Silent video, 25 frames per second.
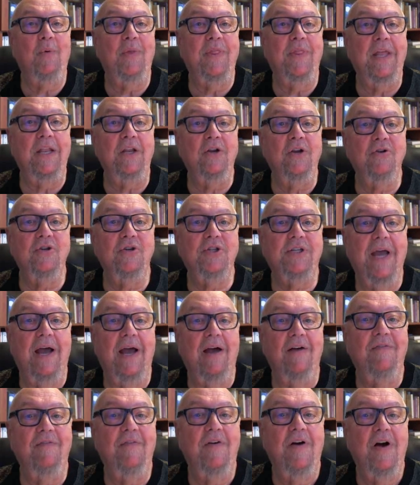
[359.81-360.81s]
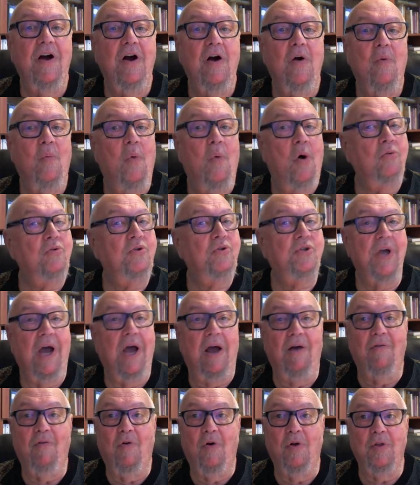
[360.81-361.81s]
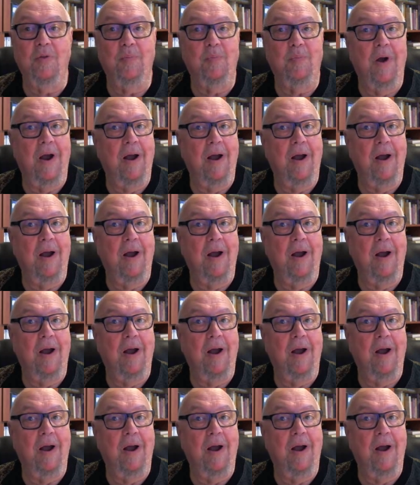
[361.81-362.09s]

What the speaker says: within yourself won't solve all the